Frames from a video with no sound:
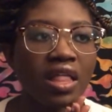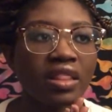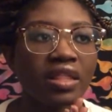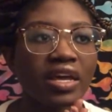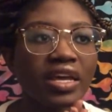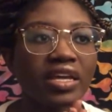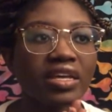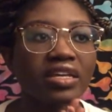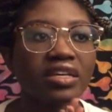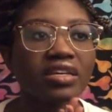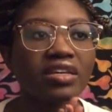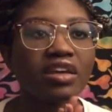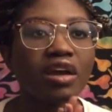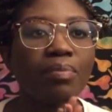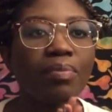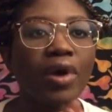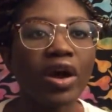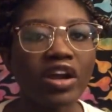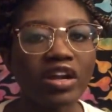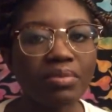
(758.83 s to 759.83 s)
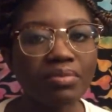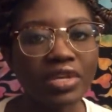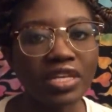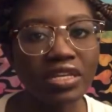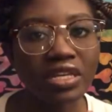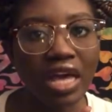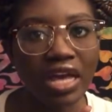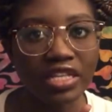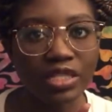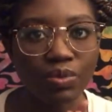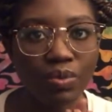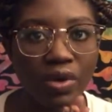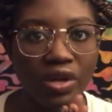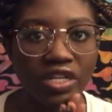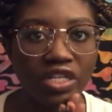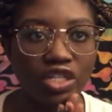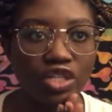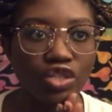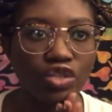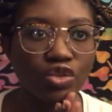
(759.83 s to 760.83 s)
like a part of me yes
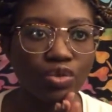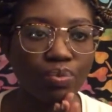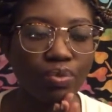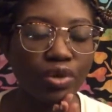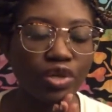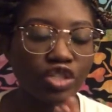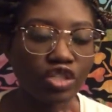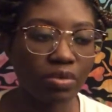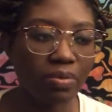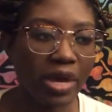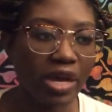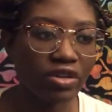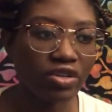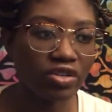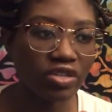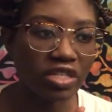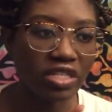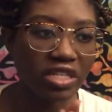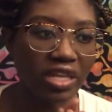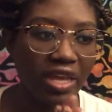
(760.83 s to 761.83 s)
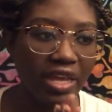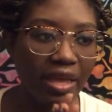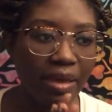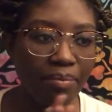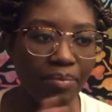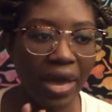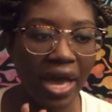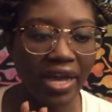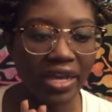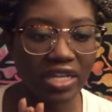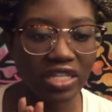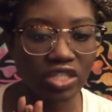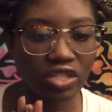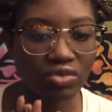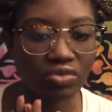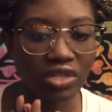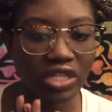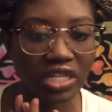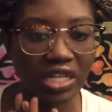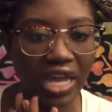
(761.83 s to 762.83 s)
wanted to push the boundaries and get back
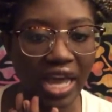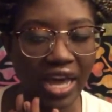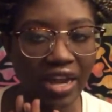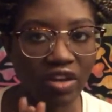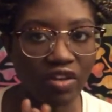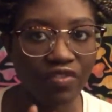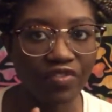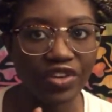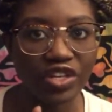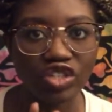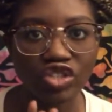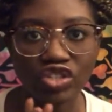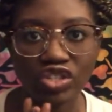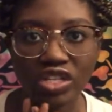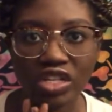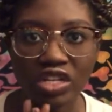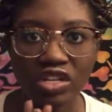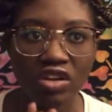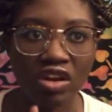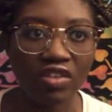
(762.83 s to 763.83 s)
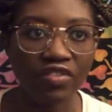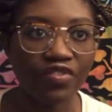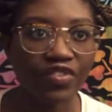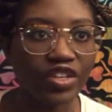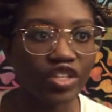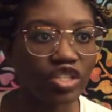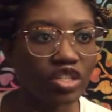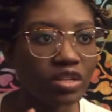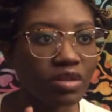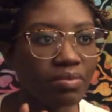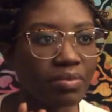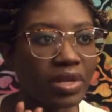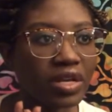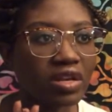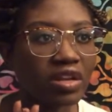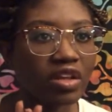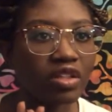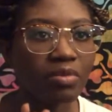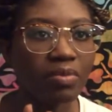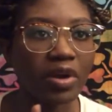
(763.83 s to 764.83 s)
into reading adult fiction and nonfiction but
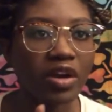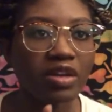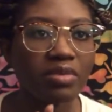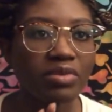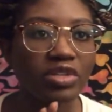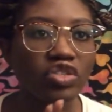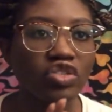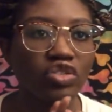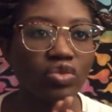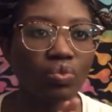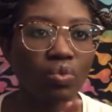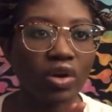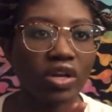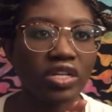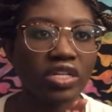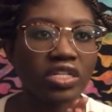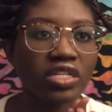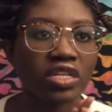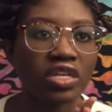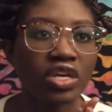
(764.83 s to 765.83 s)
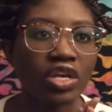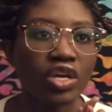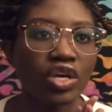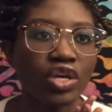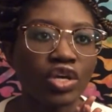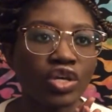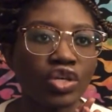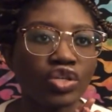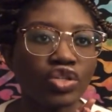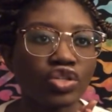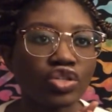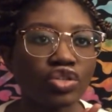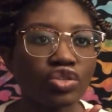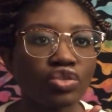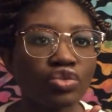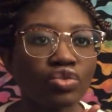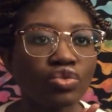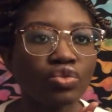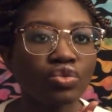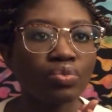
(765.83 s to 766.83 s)
another part of me just wanted
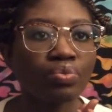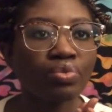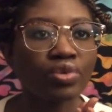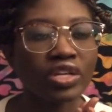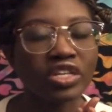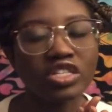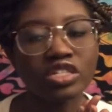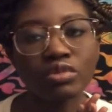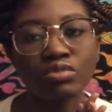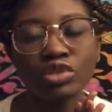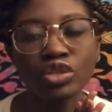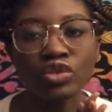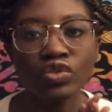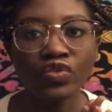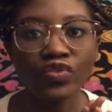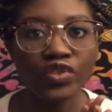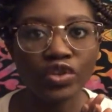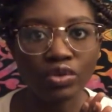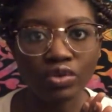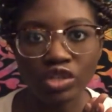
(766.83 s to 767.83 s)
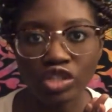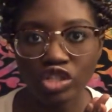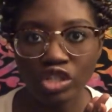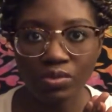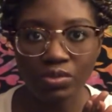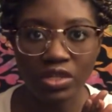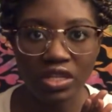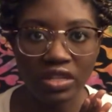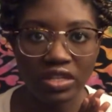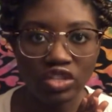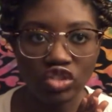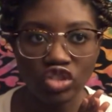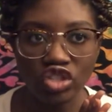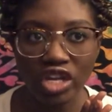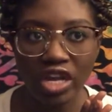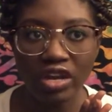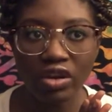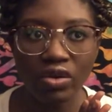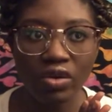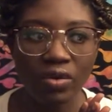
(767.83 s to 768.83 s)
to bring some new viewership to this
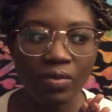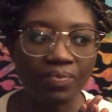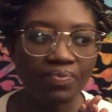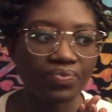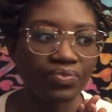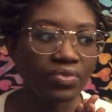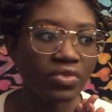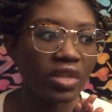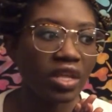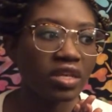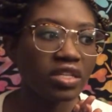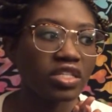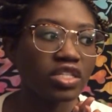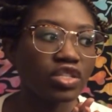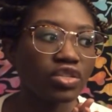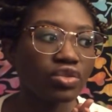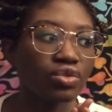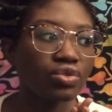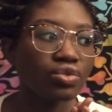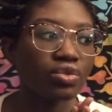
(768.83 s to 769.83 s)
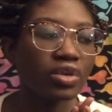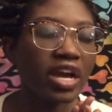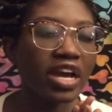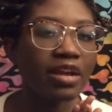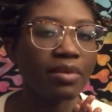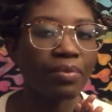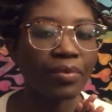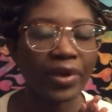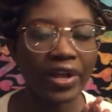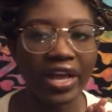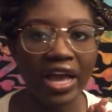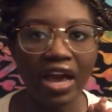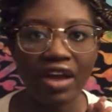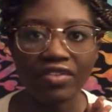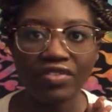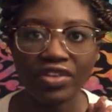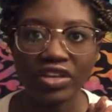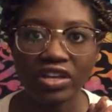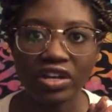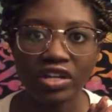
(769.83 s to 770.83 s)
channel to kind of break out
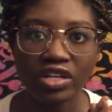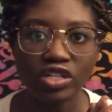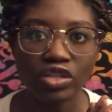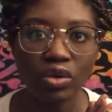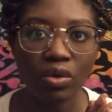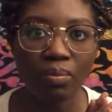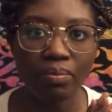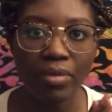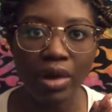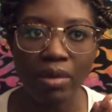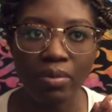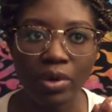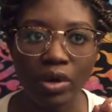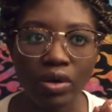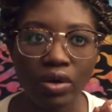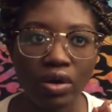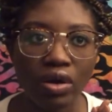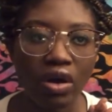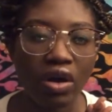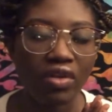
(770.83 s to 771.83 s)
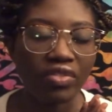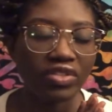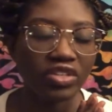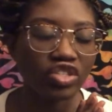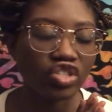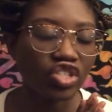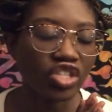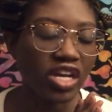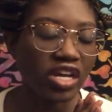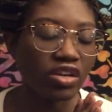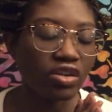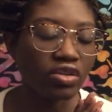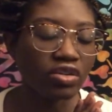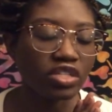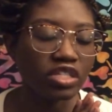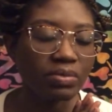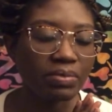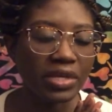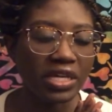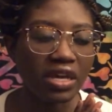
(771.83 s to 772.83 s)
of the young adult bubble on this channel
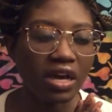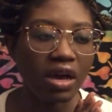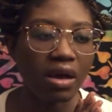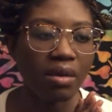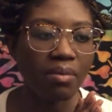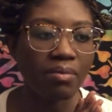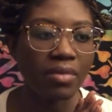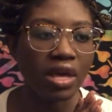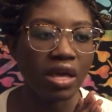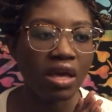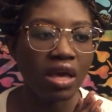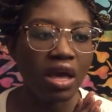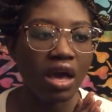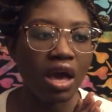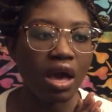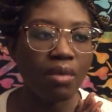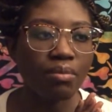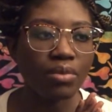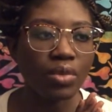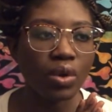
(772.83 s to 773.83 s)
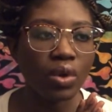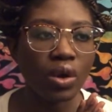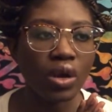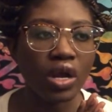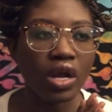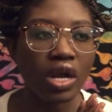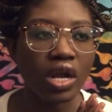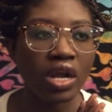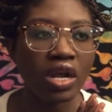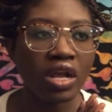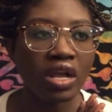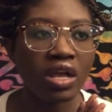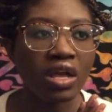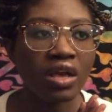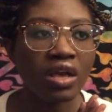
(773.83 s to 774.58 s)
to become a more